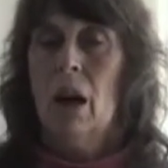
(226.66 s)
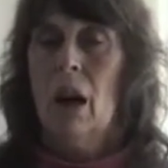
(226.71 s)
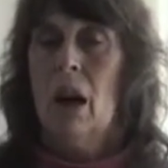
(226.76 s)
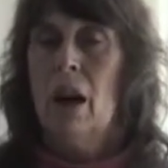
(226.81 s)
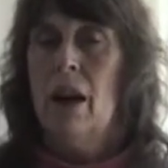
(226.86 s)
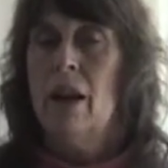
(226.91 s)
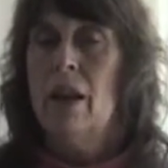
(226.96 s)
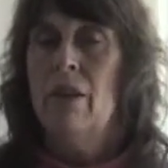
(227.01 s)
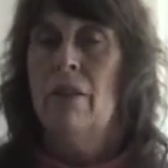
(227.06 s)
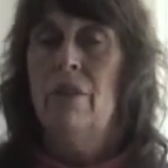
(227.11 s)

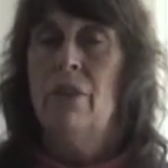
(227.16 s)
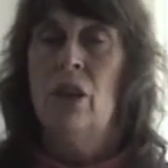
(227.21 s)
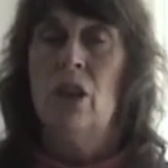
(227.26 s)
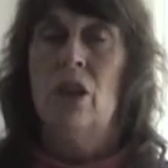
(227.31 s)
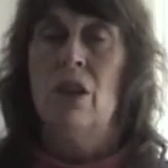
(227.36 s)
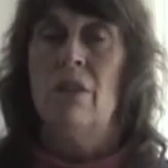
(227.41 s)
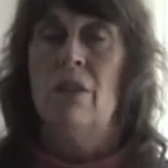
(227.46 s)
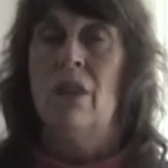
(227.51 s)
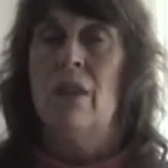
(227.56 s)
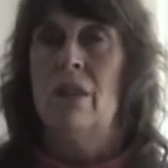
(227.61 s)
I
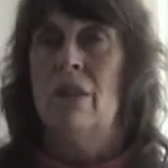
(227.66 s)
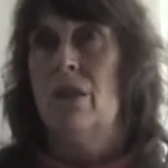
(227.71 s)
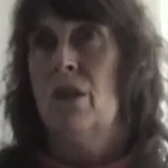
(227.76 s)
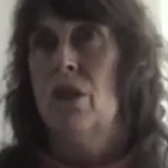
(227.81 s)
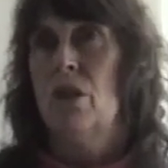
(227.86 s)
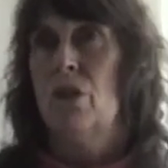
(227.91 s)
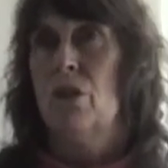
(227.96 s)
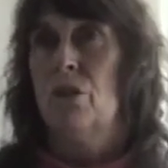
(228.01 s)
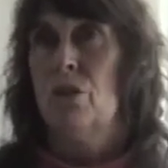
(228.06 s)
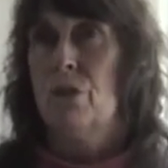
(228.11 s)
envision
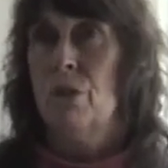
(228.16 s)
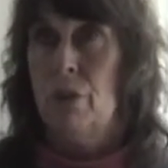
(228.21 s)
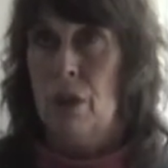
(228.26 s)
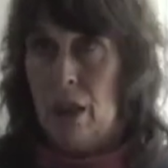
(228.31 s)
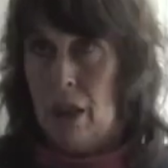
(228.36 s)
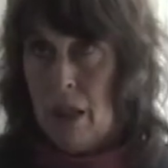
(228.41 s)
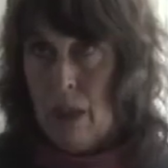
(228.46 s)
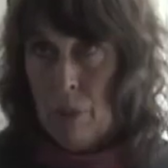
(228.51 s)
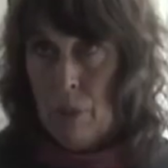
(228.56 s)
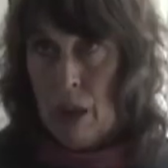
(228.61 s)
this
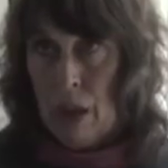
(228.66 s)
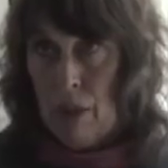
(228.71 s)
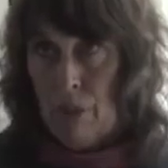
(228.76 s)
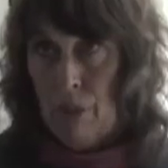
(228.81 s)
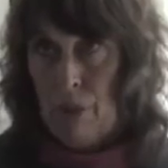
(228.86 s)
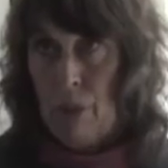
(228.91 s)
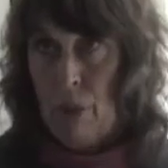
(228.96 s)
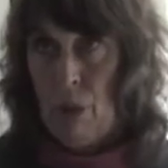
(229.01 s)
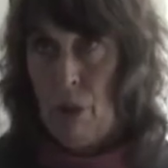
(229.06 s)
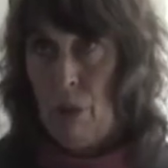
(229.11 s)
tree
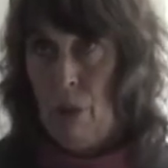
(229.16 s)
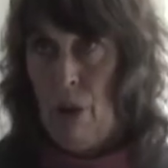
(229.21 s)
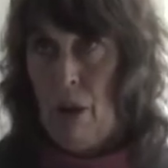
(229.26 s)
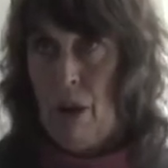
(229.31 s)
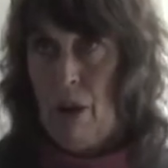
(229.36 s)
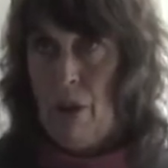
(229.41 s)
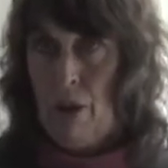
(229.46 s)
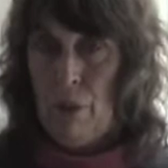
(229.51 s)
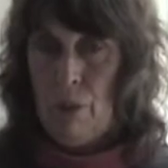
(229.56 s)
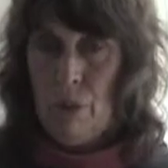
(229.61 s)
metaphor
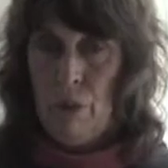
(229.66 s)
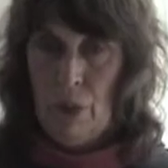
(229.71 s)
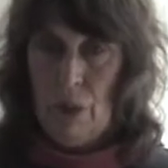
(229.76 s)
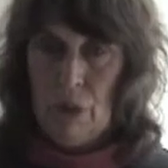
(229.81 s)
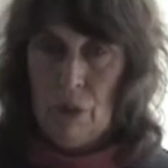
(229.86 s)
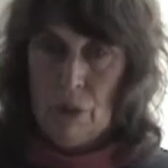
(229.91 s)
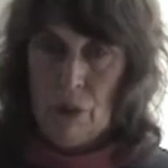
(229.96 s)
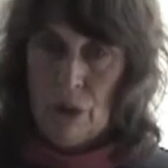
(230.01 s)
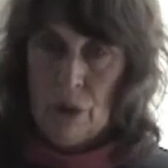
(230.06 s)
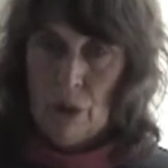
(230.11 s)
where the
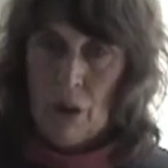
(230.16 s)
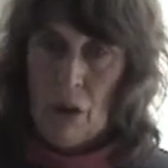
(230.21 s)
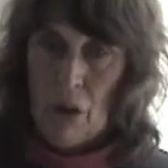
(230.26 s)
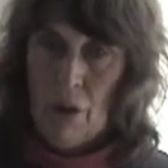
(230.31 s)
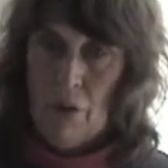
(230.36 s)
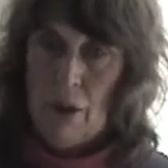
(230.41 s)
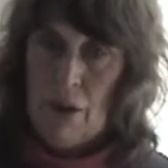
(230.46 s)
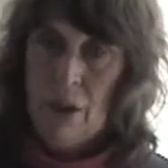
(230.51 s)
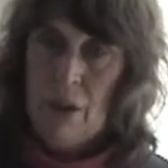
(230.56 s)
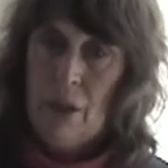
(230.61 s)
roots
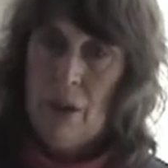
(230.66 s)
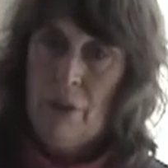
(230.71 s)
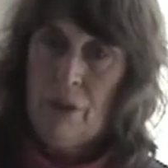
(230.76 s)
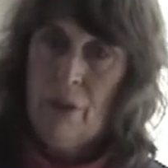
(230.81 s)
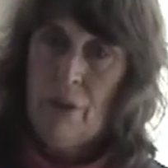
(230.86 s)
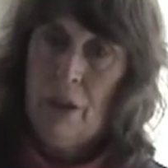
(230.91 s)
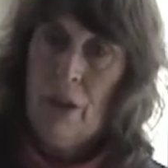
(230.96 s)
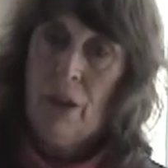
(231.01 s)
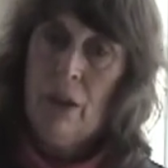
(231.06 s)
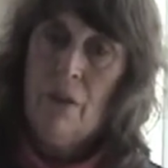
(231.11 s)
are the
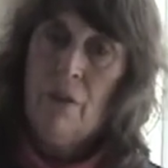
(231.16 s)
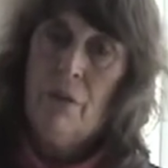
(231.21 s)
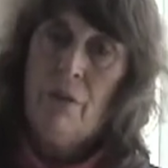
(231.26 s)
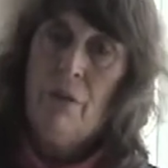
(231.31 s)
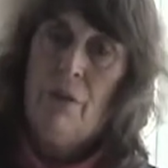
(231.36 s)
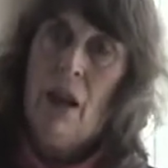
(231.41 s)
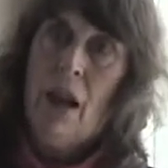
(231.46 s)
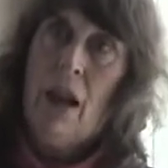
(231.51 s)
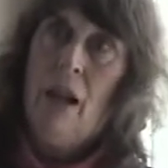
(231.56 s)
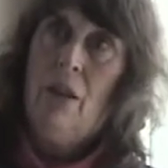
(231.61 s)
different
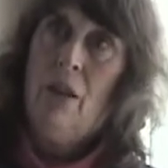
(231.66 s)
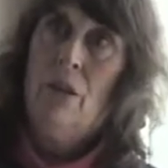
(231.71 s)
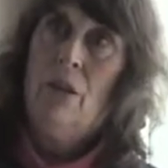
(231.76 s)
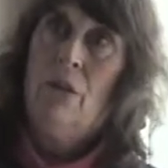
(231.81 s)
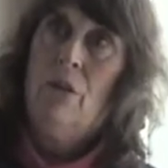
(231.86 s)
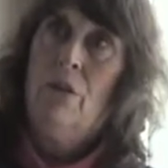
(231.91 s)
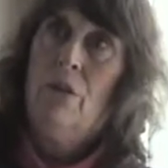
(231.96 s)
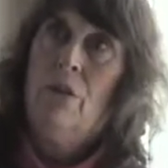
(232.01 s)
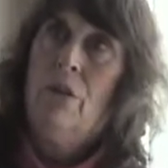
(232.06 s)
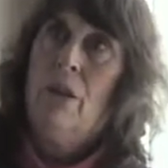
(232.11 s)

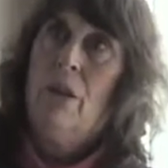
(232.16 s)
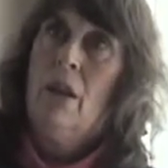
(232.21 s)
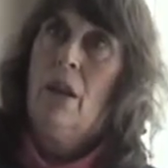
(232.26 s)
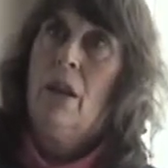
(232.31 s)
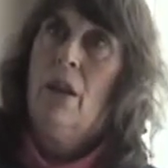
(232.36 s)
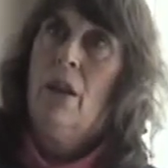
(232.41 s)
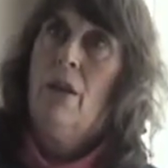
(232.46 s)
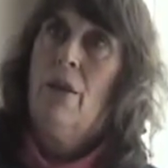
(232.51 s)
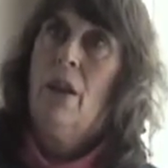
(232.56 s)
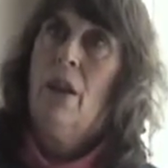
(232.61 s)
values
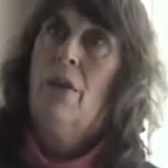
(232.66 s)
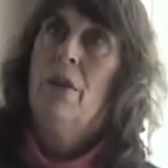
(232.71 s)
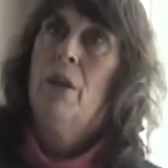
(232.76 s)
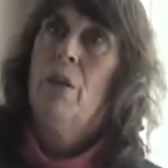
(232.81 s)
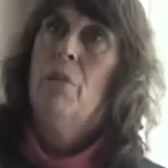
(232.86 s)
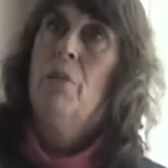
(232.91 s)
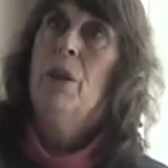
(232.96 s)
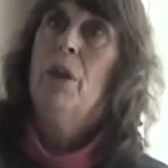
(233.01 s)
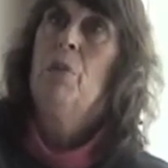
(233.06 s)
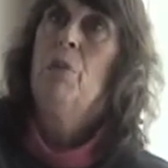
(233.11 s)
that
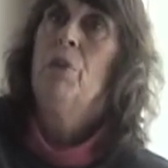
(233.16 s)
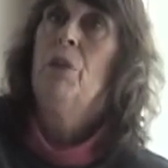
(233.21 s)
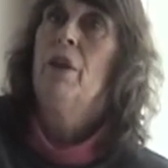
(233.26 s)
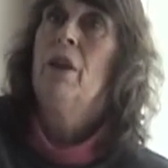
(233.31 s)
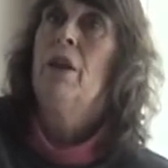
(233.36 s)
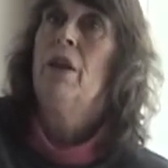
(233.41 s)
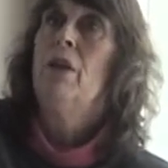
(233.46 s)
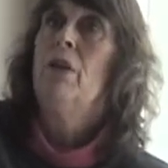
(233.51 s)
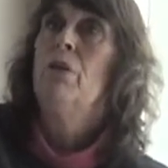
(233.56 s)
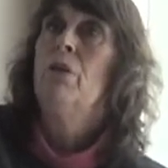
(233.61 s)
the people
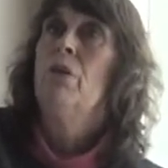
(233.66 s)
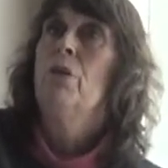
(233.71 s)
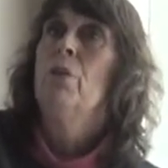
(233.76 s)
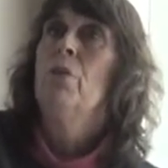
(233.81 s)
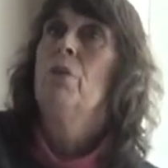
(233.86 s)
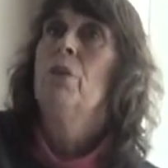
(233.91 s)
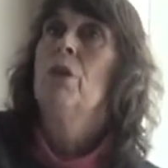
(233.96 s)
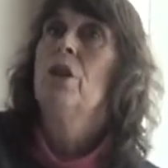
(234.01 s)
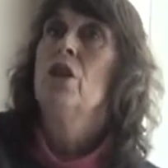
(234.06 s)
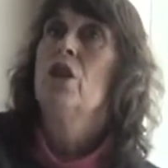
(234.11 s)
in the
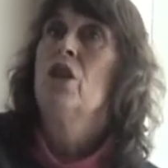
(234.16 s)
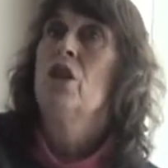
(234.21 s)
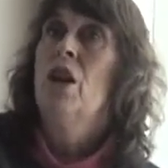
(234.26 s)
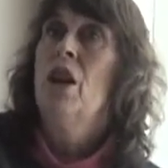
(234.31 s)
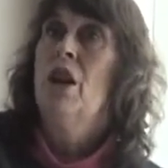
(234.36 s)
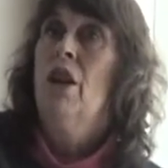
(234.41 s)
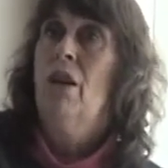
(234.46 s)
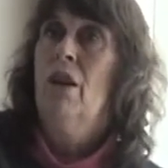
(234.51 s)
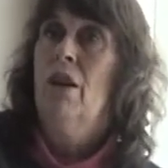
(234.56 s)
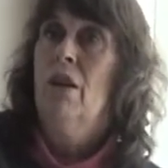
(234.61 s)
group
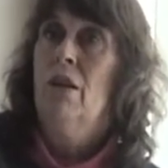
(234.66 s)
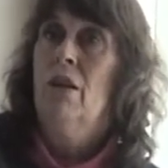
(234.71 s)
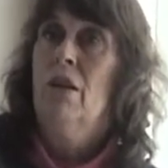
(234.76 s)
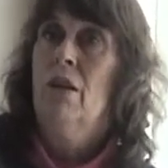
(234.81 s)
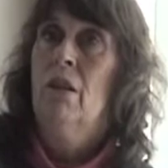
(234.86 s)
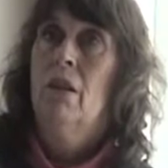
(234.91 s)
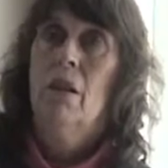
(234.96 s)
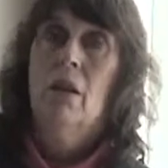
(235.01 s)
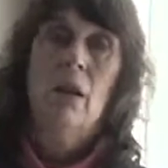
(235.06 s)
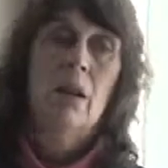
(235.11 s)
share.
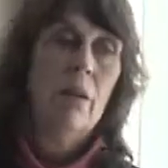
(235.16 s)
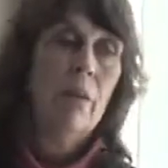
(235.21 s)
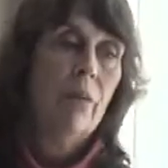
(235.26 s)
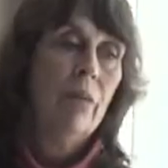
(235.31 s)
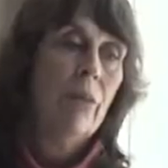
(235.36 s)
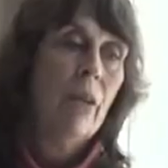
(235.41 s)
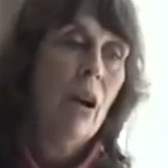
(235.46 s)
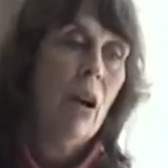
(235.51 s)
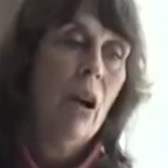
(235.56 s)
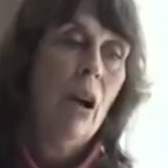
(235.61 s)

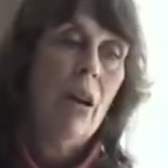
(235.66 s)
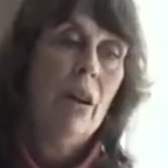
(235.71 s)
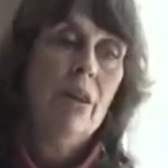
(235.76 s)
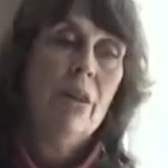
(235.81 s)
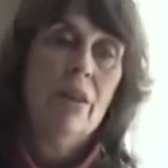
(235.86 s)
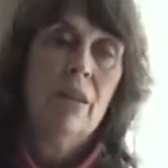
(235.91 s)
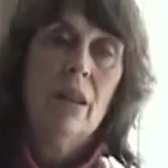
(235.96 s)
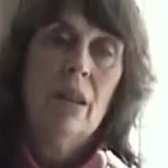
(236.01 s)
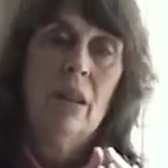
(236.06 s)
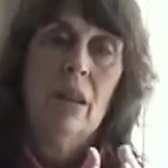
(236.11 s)

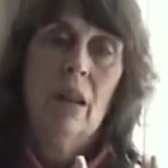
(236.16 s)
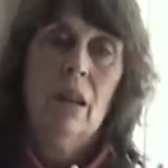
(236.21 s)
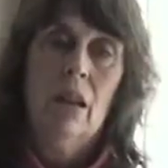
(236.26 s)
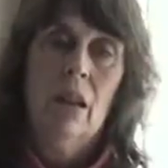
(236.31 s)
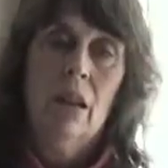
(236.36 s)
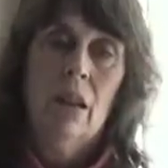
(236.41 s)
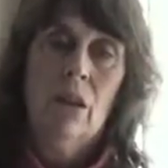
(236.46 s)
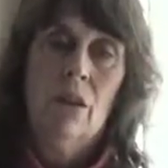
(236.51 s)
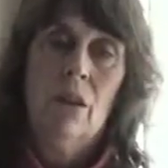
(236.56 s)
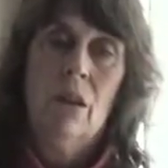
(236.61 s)
Honesty,
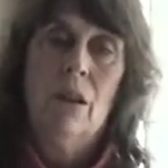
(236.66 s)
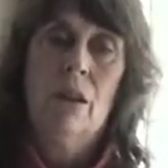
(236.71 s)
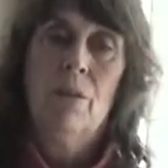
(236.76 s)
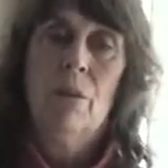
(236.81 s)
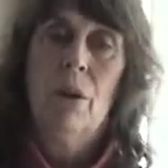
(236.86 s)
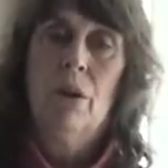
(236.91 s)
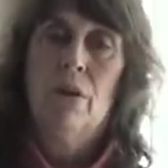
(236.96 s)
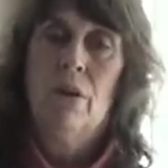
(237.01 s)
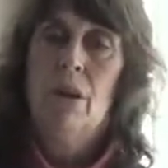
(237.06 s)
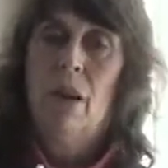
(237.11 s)

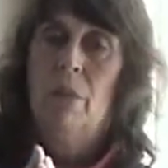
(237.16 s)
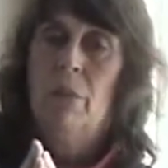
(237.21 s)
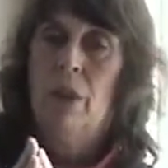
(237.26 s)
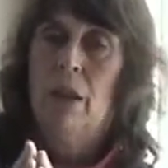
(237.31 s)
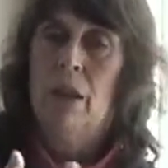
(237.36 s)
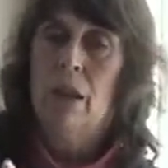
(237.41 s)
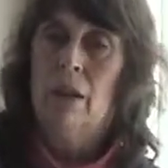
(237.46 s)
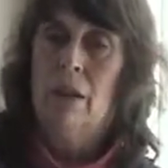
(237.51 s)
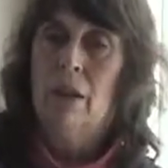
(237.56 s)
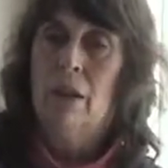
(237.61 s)
transparency. I'm
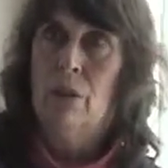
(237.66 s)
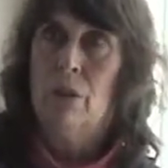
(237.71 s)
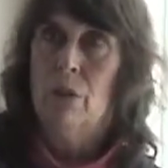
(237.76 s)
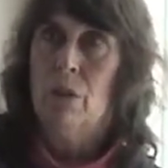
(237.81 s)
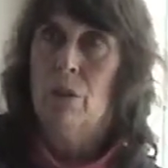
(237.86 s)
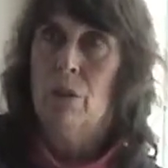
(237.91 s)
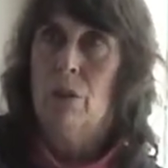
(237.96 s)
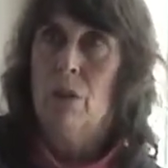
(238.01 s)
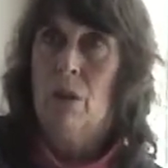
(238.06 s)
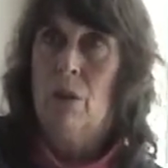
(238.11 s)
making little
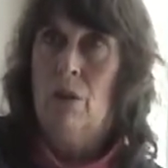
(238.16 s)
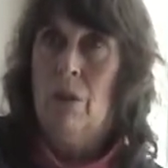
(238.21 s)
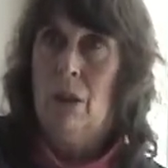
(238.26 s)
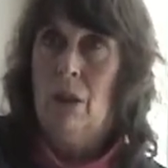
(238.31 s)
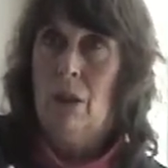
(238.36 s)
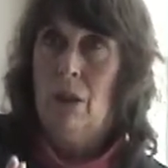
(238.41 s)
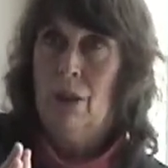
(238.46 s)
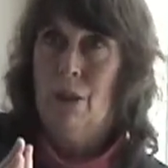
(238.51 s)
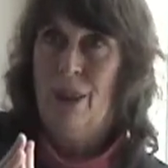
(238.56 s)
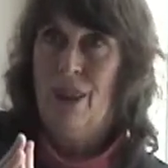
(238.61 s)
roots go into
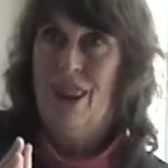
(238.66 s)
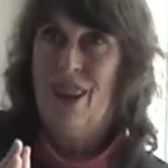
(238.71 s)
the tree.